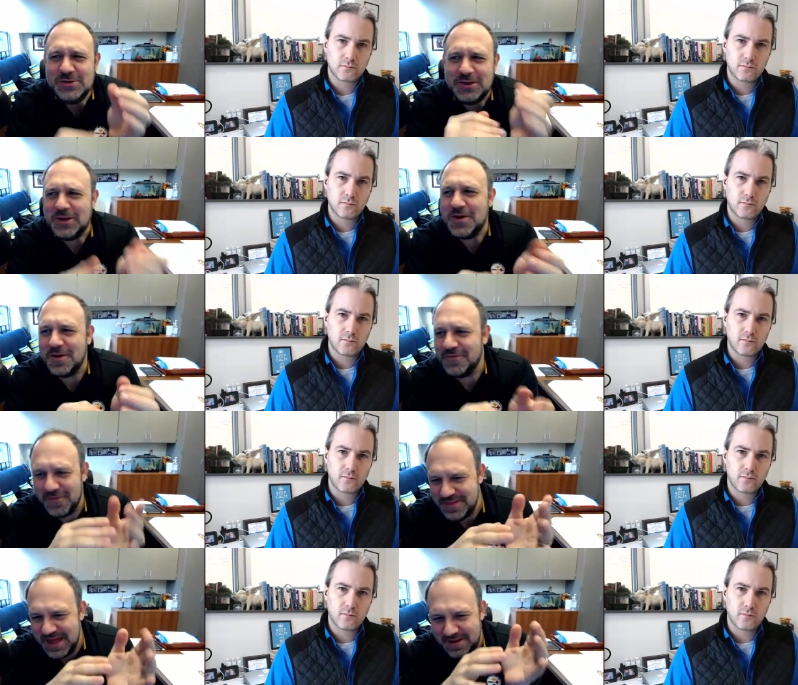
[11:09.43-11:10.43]
Speaker 1: learn
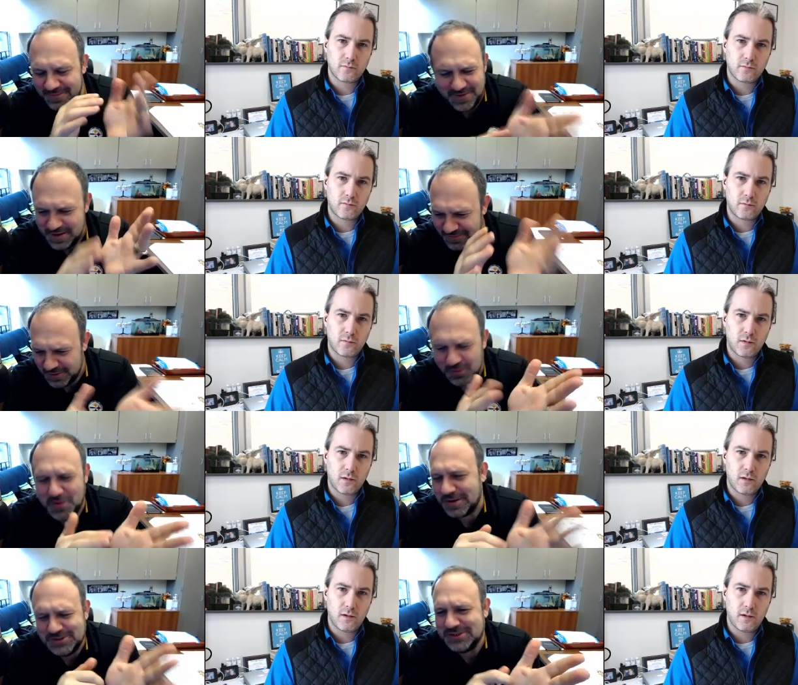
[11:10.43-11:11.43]
from that favorite
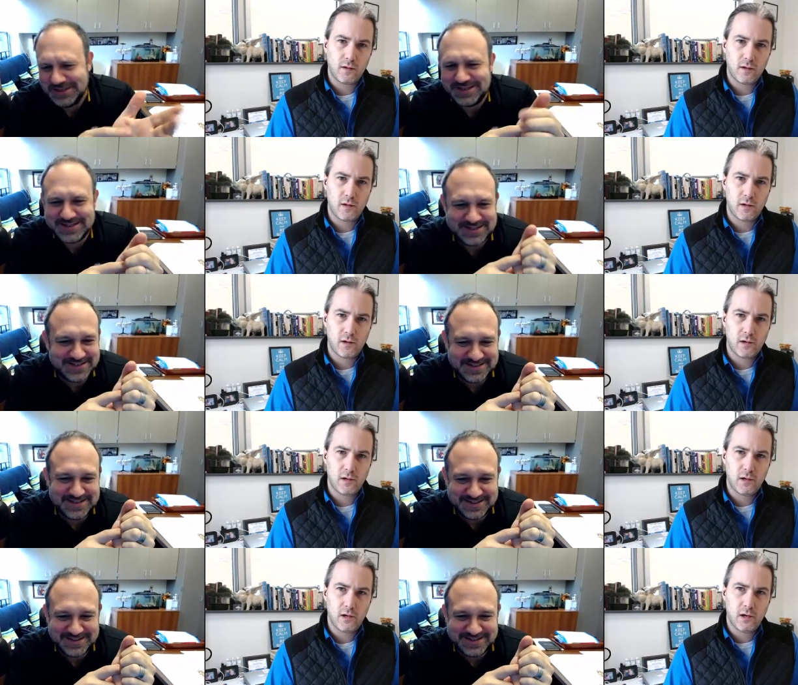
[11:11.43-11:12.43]
worksheet?
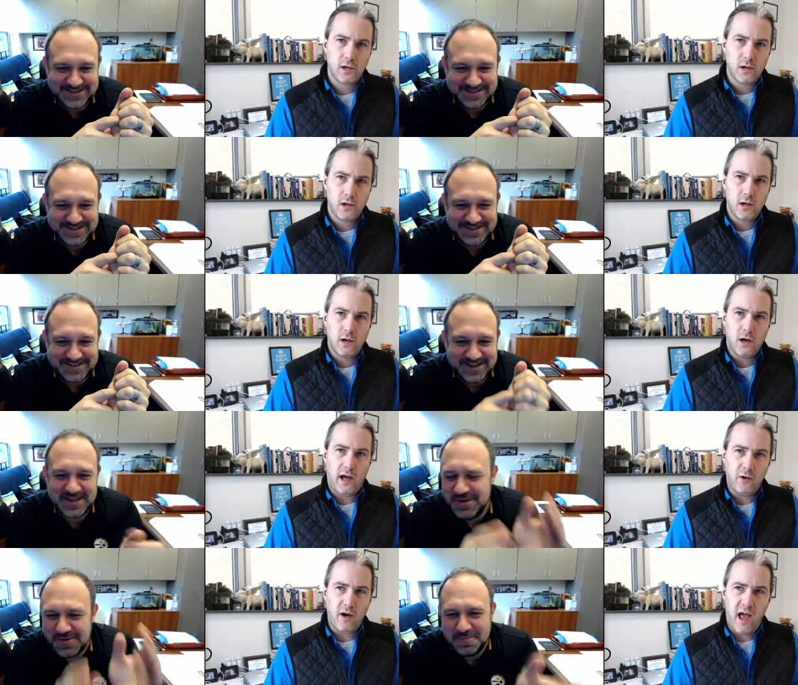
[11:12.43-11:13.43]
I
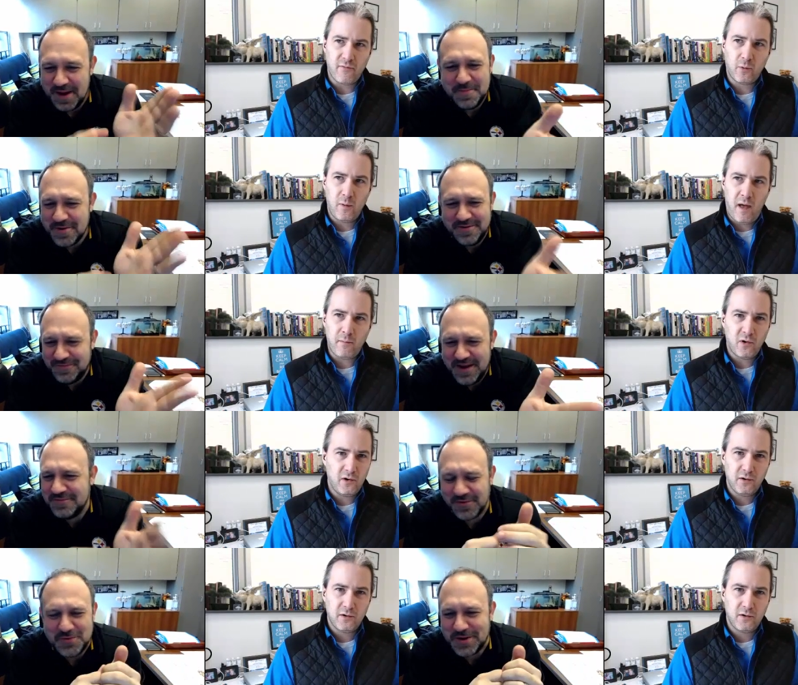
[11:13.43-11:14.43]
don't remember ever remember
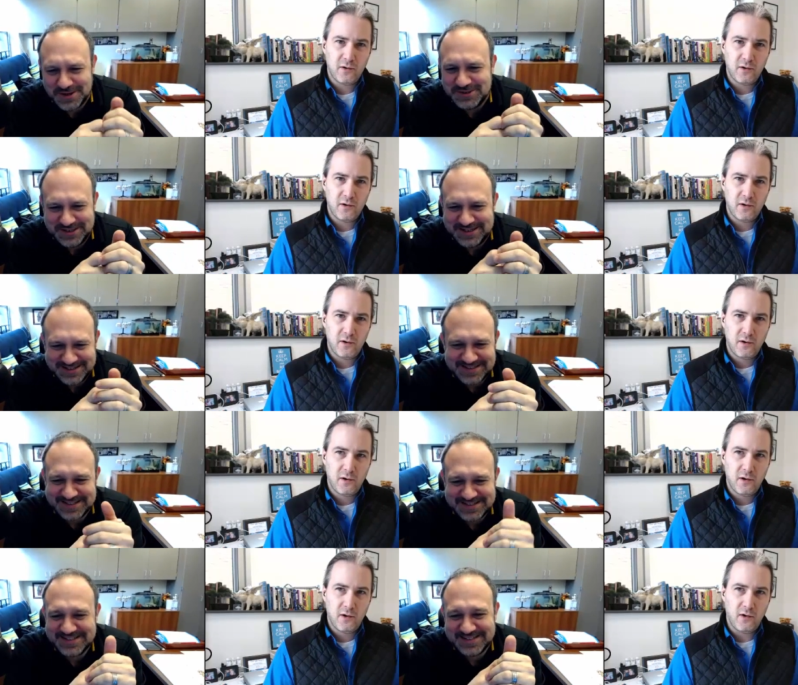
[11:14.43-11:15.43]
favorite worksheet.
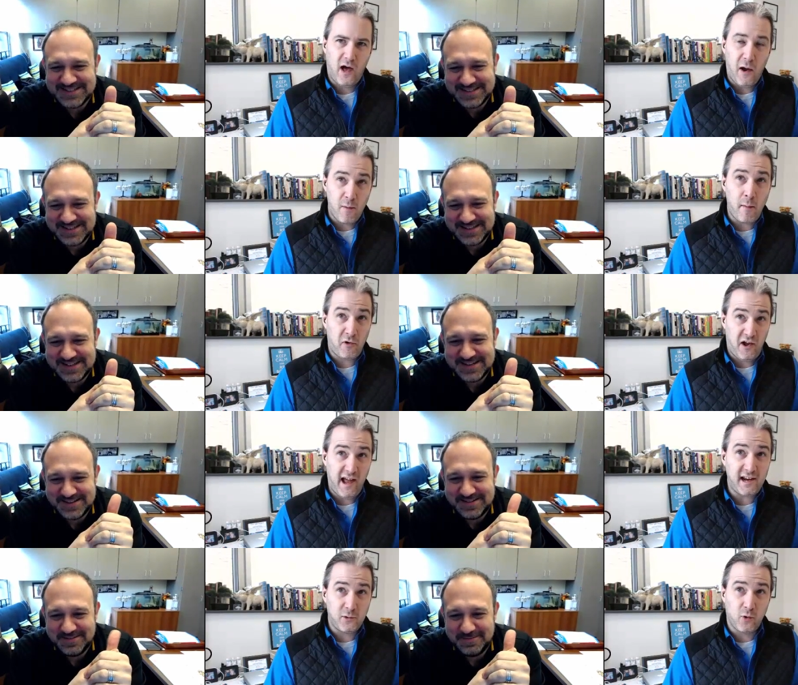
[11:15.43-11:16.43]
Speaker 2: I remember
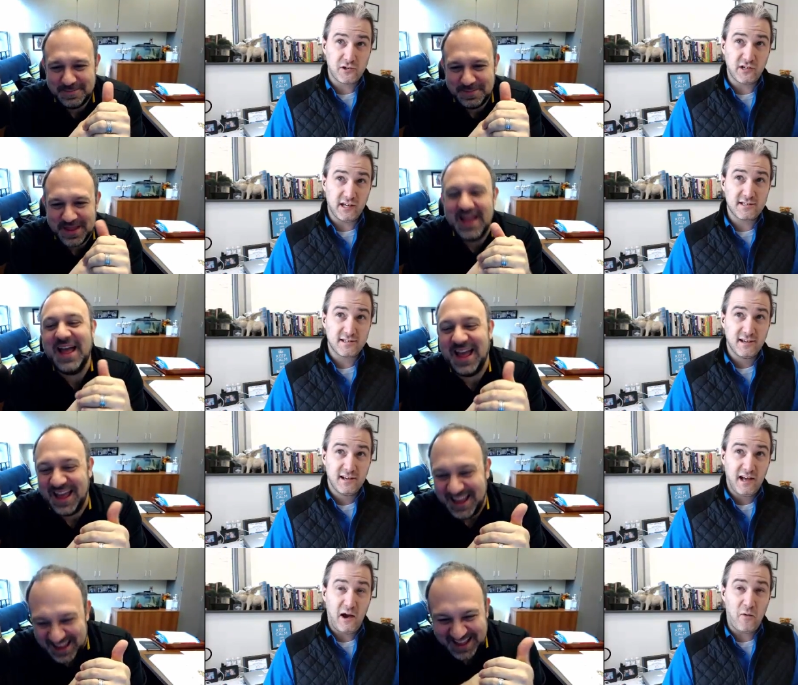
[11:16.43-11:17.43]
hating worksheets.
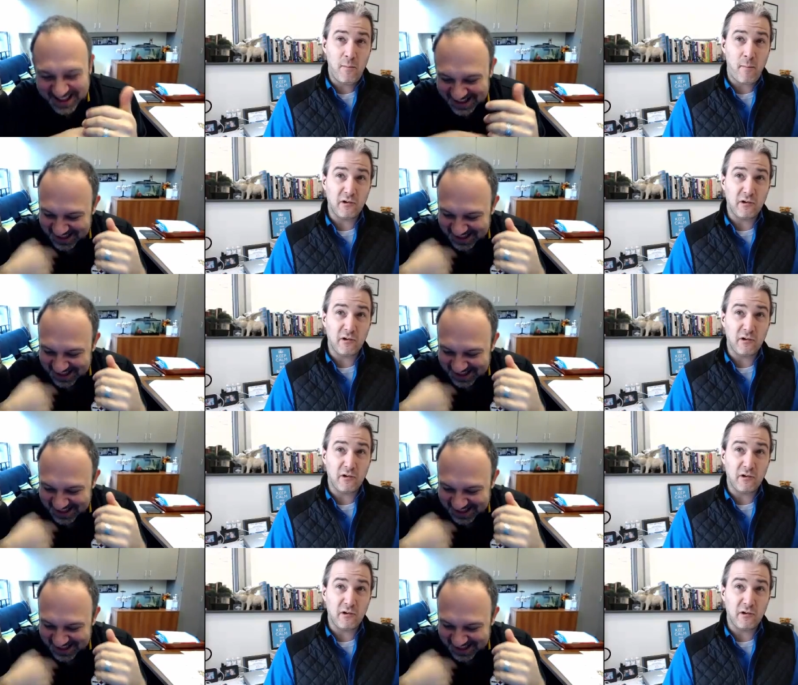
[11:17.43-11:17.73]
I remember